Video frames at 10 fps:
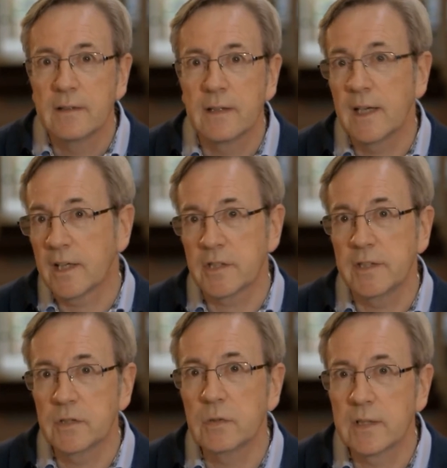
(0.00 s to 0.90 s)
than
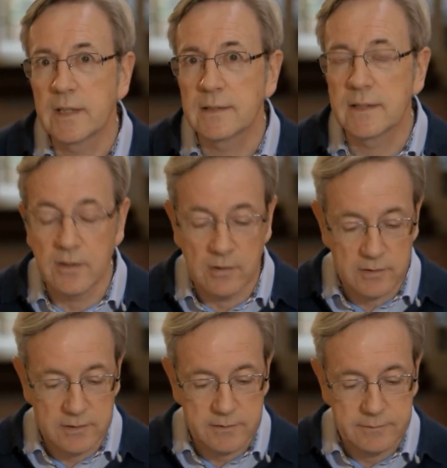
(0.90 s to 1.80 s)
actually talking to
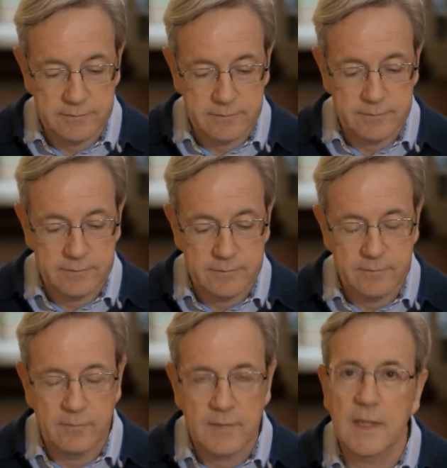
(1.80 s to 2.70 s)
God.
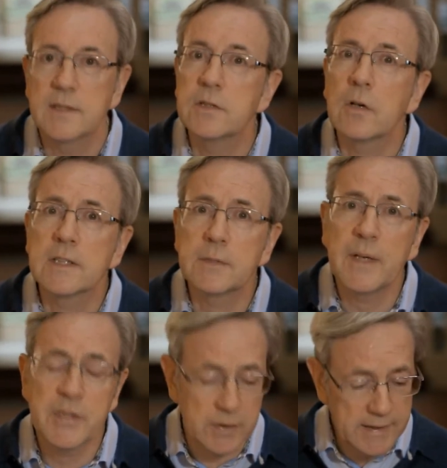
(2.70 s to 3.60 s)
It's not a
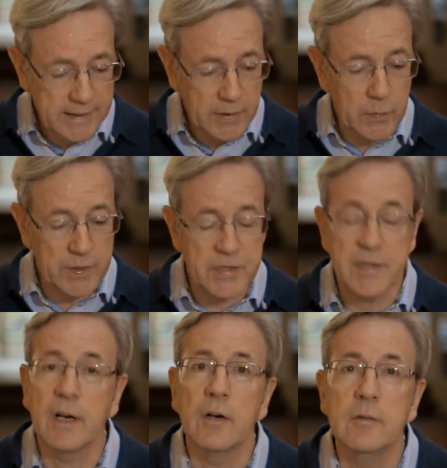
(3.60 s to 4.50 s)
special language
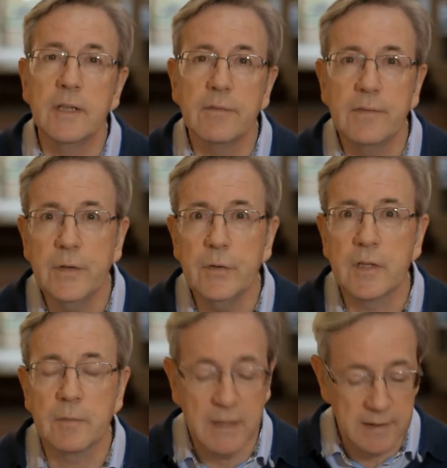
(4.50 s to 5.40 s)
that only a few
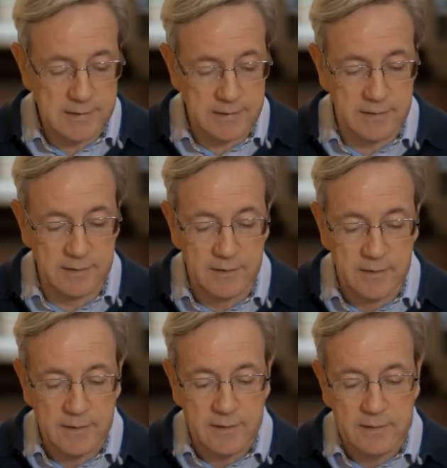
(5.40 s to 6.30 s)
can master,
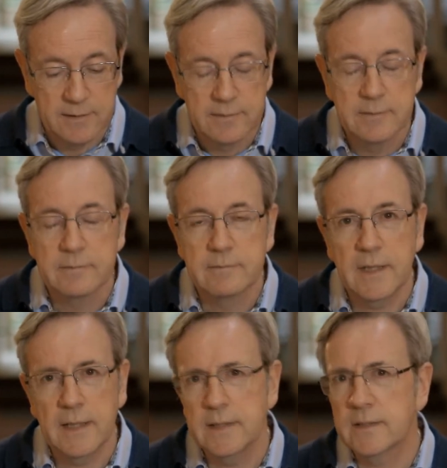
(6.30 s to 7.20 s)

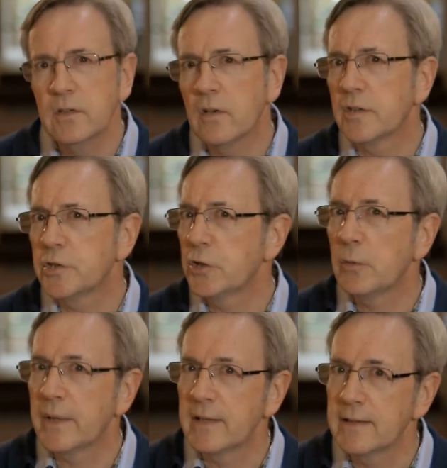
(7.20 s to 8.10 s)
and it's not a
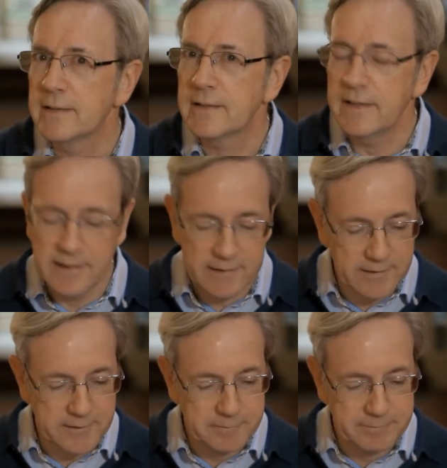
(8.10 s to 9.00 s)
shopping list
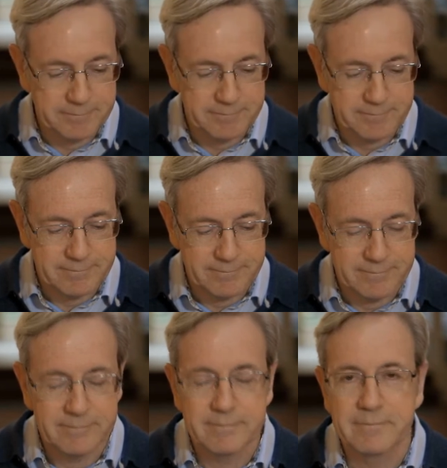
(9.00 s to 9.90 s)
either.
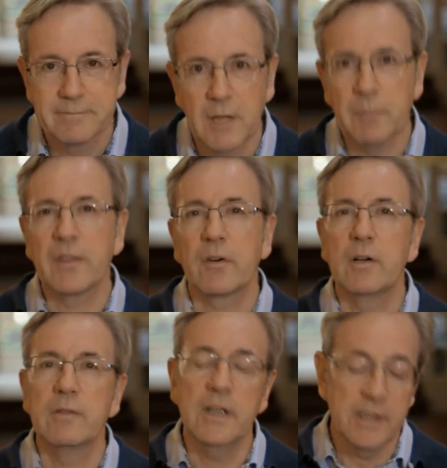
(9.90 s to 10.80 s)
A mother
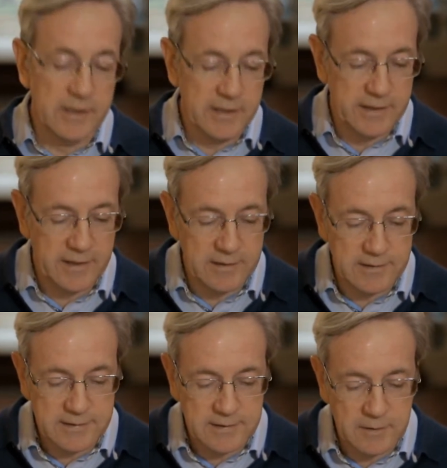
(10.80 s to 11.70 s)
overheard her
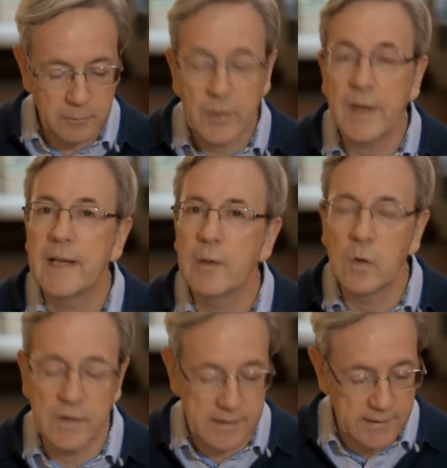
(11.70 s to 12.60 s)
young son praying
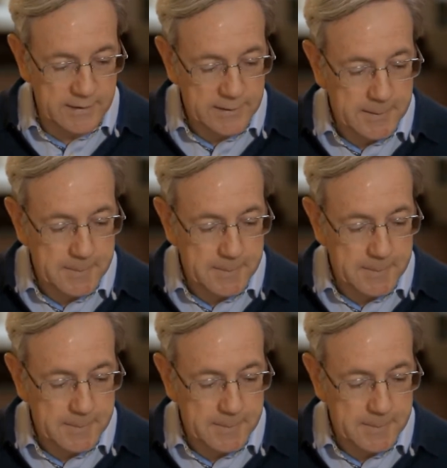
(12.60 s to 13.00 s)
one day,